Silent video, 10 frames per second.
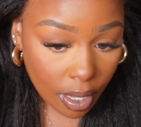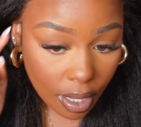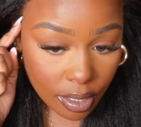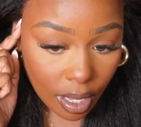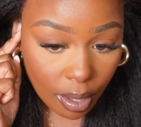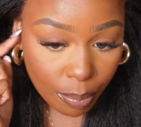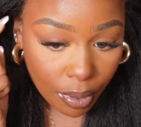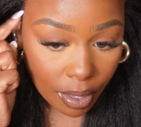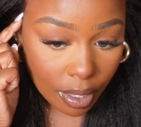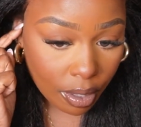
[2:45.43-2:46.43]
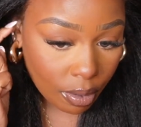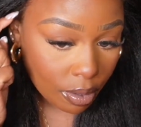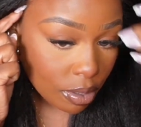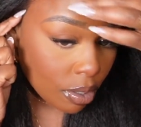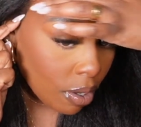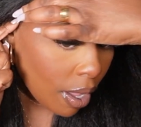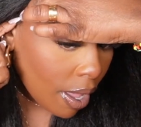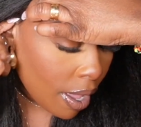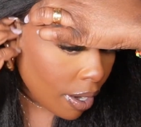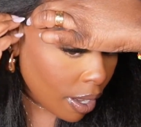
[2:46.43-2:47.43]
It's like completely glueless. You can go
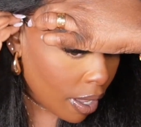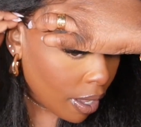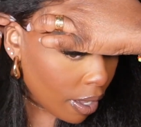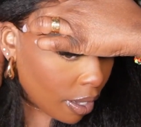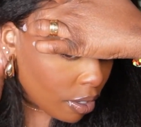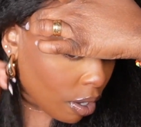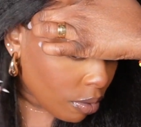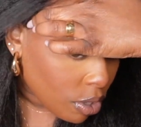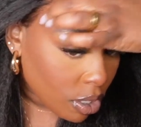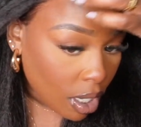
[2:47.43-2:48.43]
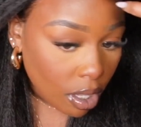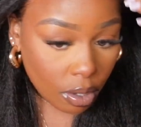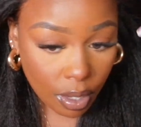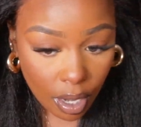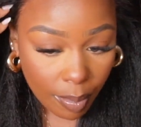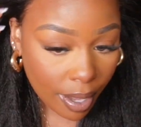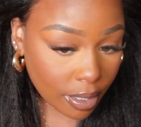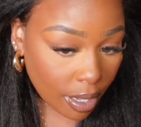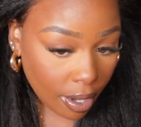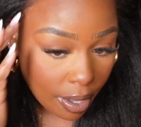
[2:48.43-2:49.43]
ahead and, you know, just tuck a little hair back
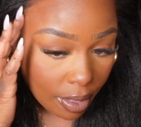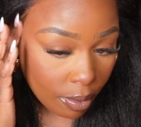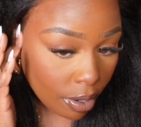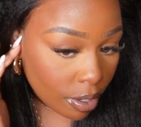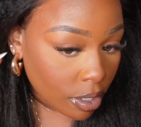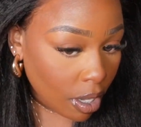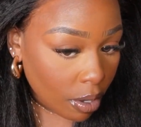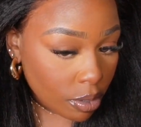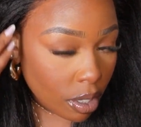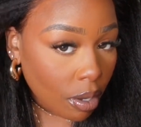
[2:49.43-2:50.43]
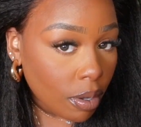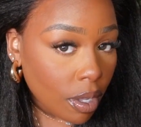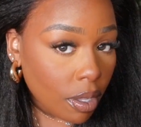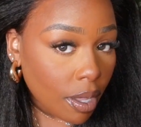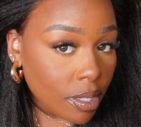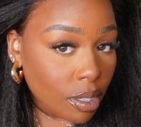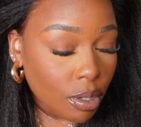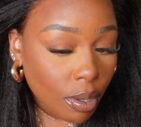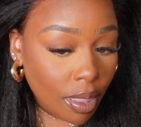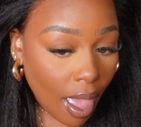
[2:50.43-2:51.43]
there, and then you're good to go. So you're just gonna
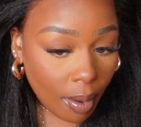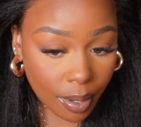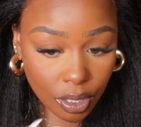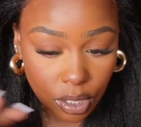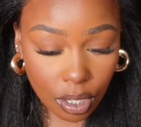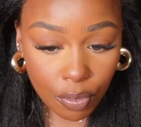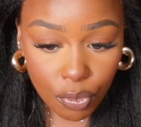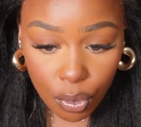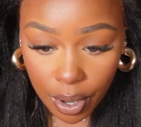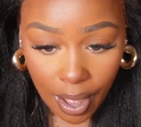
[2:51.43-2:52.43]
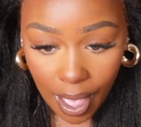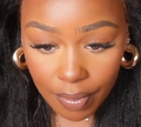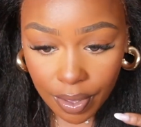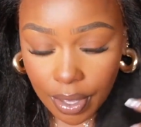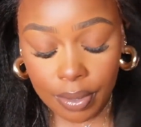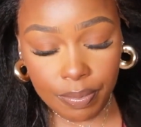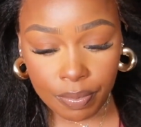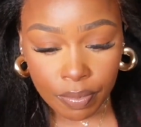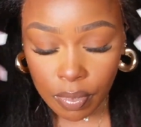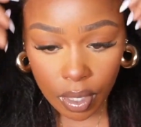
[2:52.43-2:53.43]
do it that way, just to avoid having
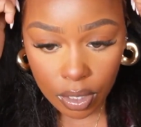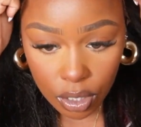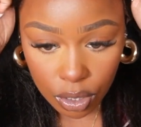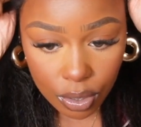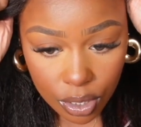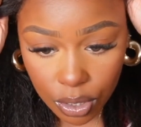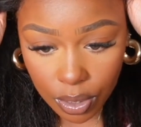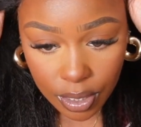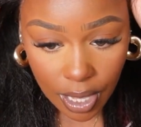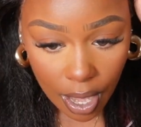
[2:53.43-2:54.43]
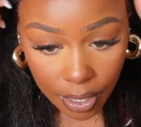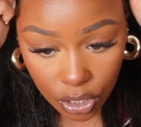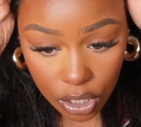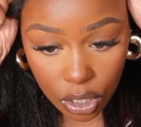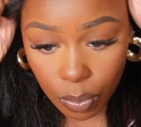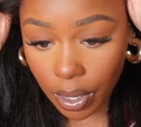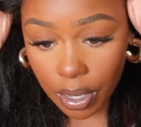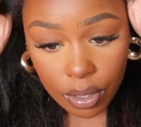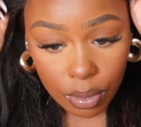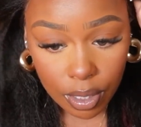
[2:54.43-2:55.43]
to glue this unit down and just to wear
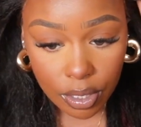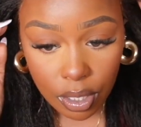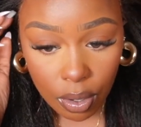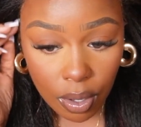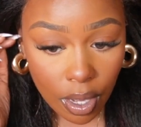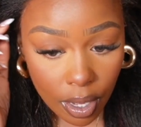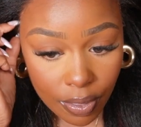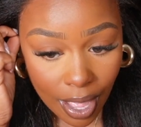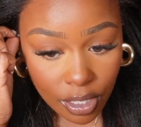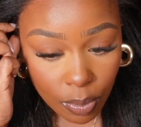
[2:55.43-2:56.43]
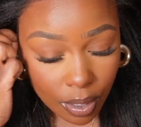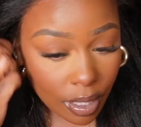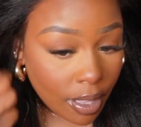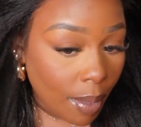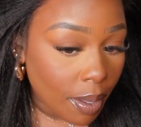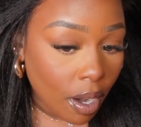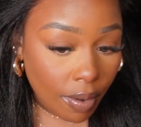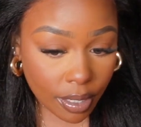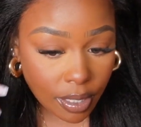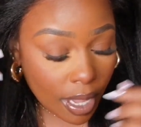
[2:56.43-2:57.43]
it glueless. So that's one thing that we can
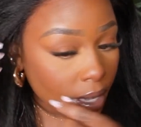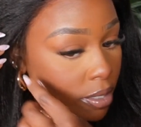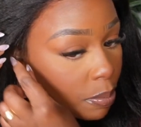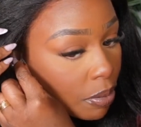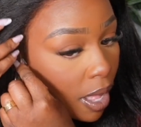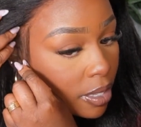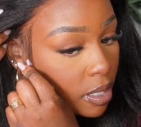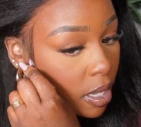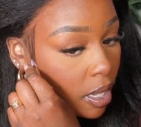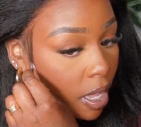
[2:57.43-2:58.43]
already say is a plus.